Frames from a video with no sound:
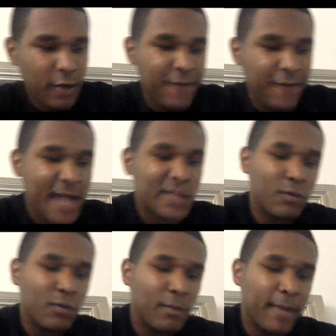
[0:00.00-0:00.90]
fossil
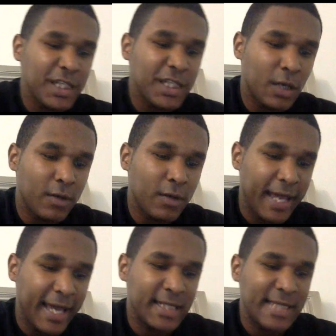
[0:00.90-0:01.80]
remains show that
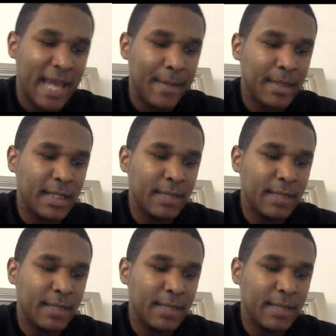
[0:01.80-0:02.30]
anatomically